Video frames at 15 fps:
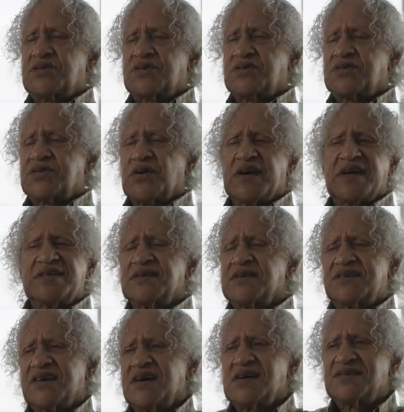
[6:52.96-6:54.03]
ten,
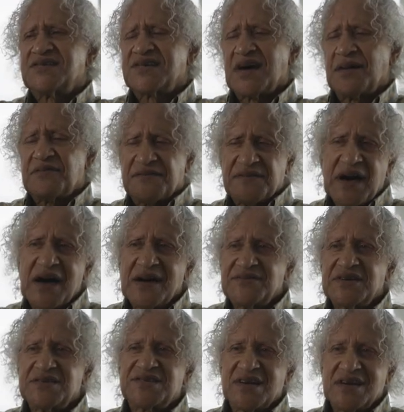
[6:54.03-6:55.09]
ten 10 five
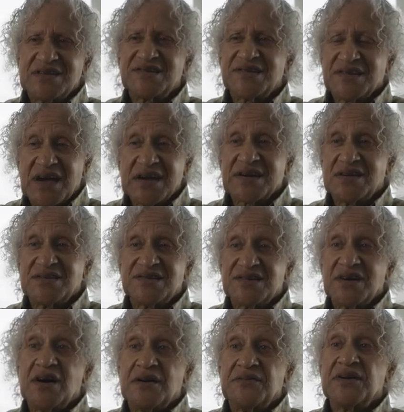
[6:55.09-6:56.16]
to ten seconds
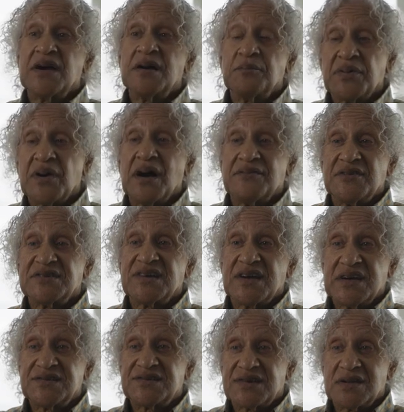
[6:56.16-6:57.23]
of
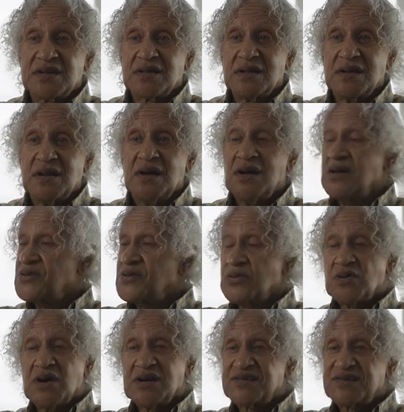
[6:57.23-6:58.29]
improvisation. The
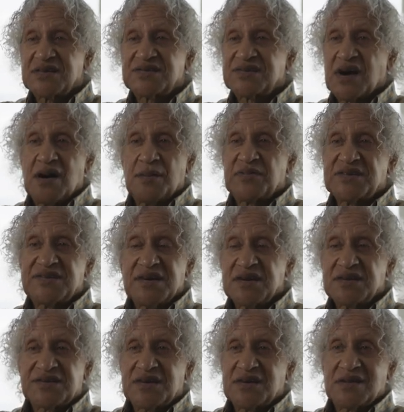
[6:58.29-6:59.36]
rest is
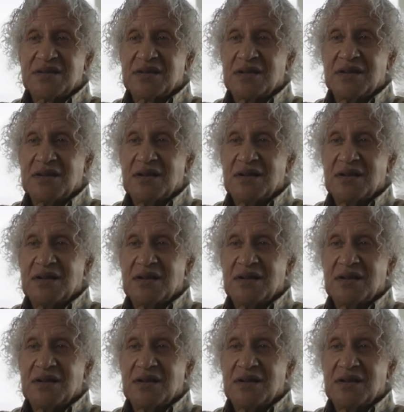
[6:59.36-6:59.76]
composition.